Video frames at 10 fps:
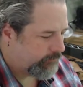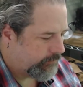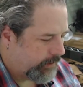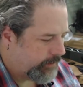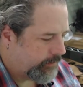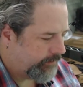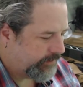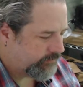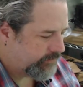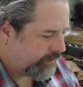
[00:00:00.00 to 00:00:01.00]
I don't know, I
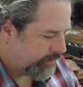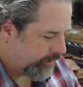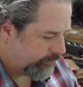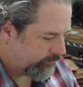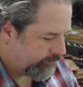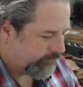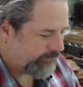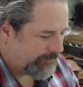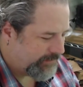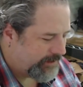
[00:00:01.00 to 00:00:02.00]
think it's $10 or
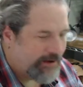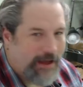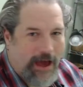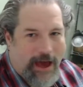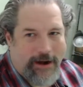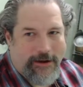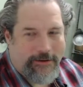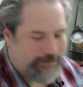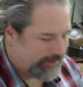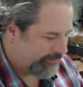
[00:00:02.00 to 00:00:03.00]
something. I don't
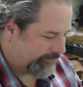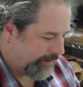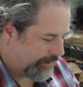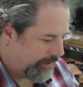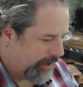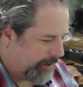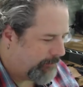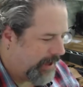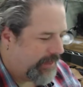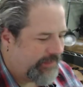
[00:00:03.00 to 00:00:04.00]
know. It was like, yeah, I'm
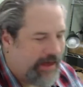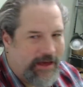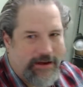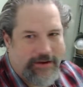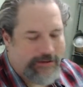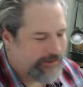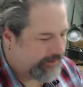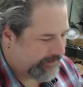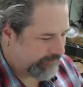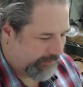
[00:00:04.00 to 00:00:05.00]
buying that.
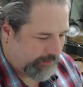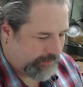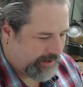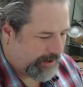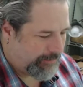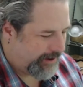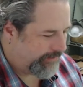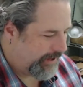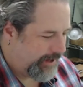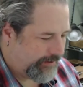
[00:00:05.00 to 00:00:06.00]
Why wouldn't I buy
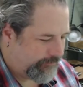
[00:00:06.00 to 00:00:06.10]
that?